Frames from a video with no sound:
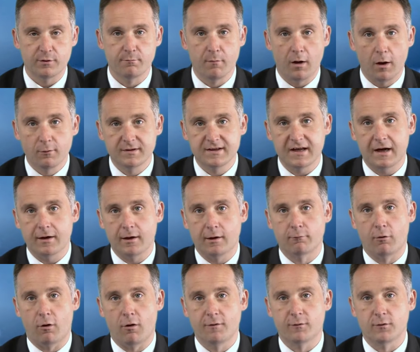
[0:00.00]
mowed down her
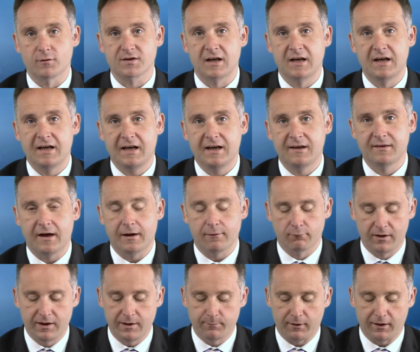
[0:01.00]
rivals in that
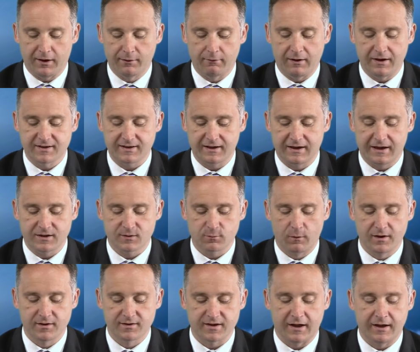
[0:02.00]
replay race last
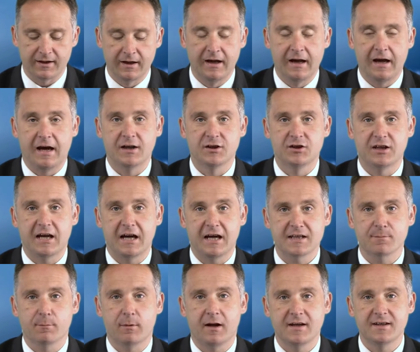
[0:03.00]
Wednesday, and she
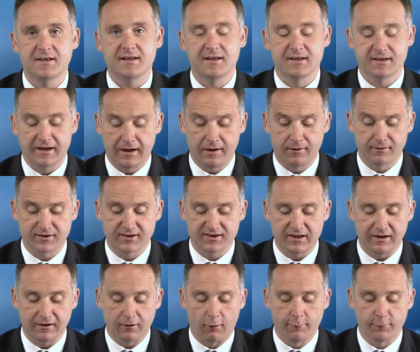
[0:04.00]
has placed in town,
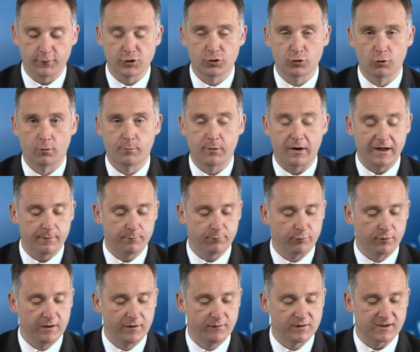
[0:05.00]
set off a short break
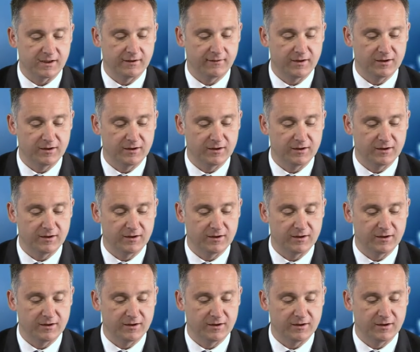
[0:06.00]
previously. I